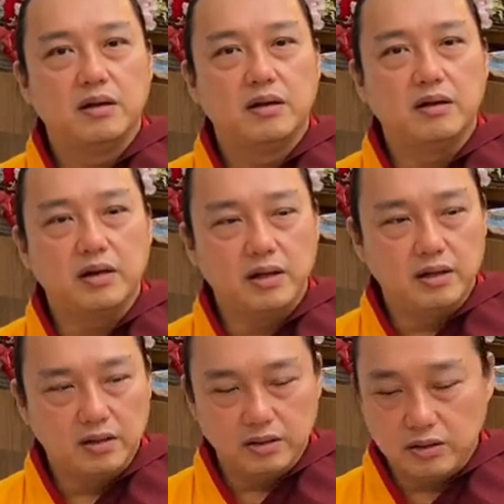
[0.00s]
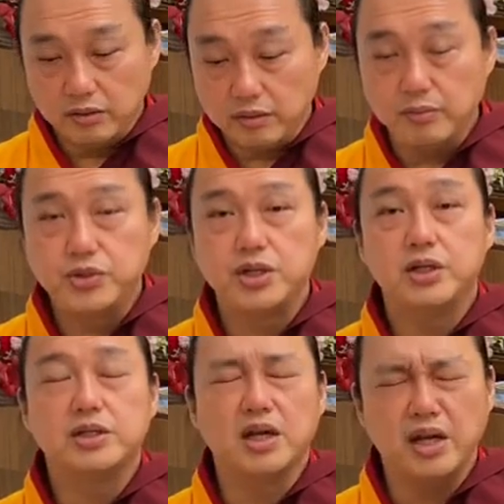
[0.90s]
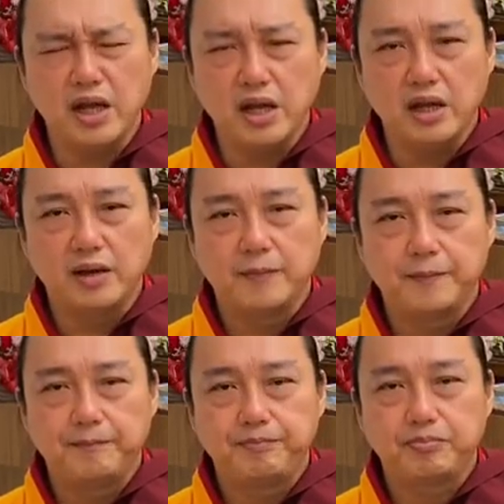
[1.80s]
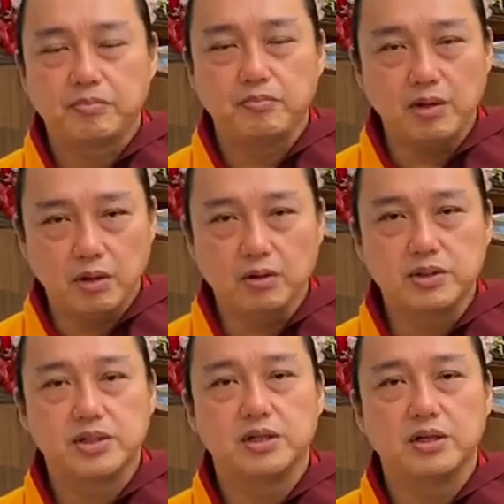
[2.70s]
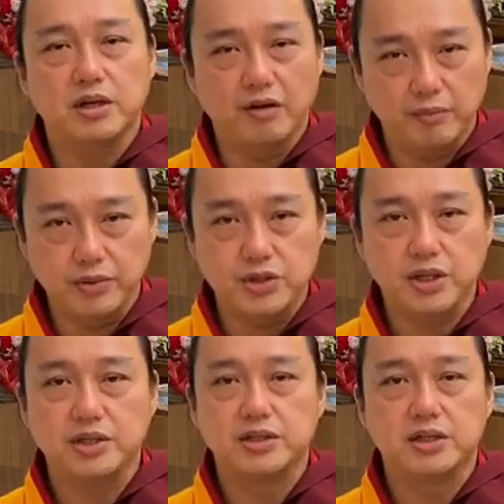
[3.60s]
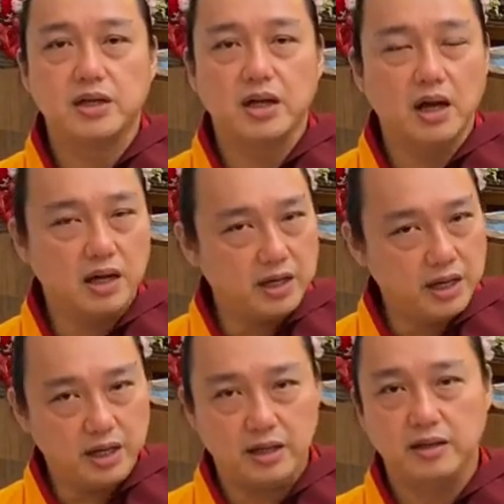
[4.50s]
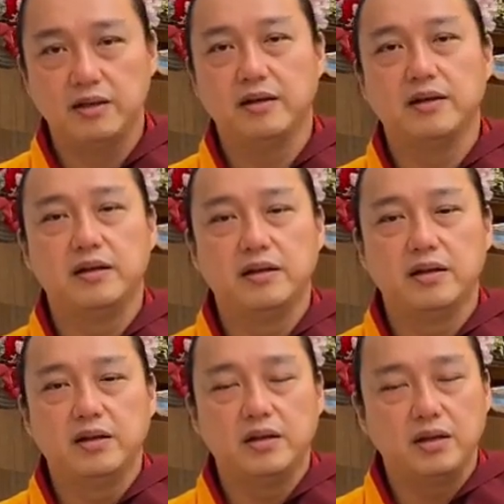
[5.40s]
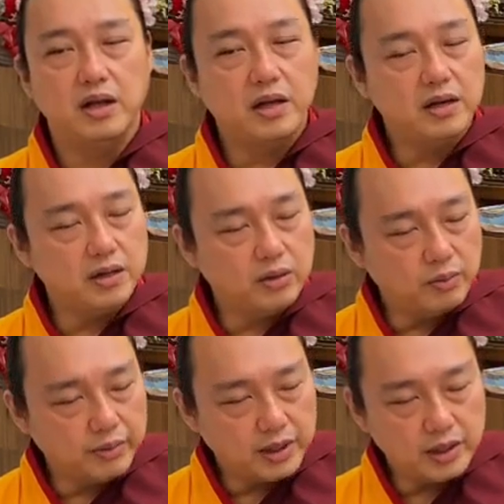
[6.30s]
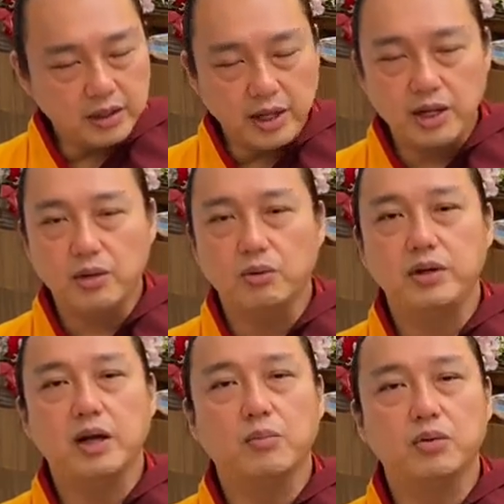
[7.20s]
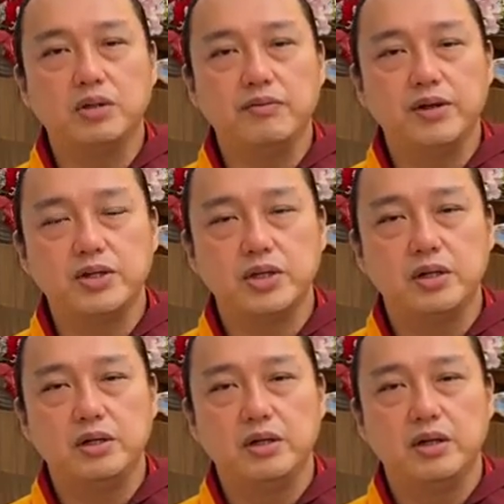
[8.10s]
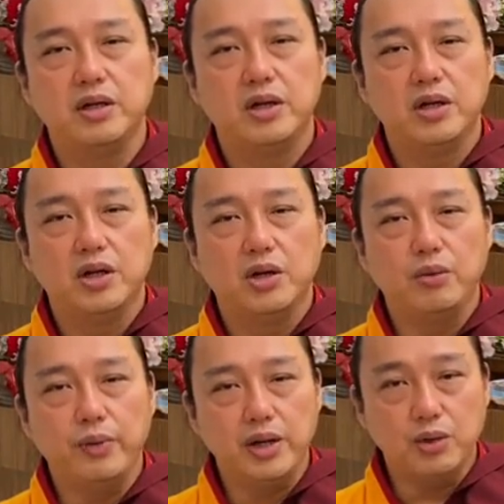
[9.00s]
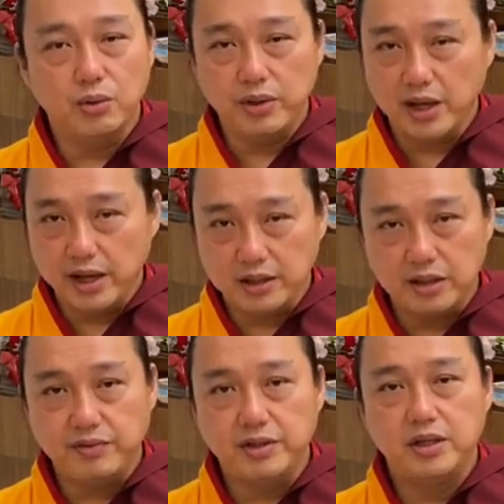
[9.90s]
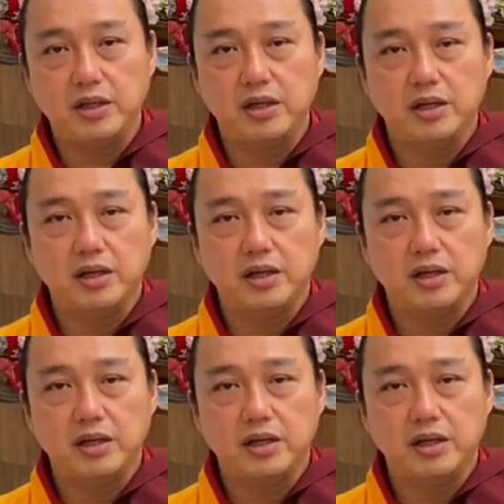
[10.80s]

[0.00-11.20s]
Right? The Rinpoches are there because the Rinpoches are there. And they know their motivation, we know their activity.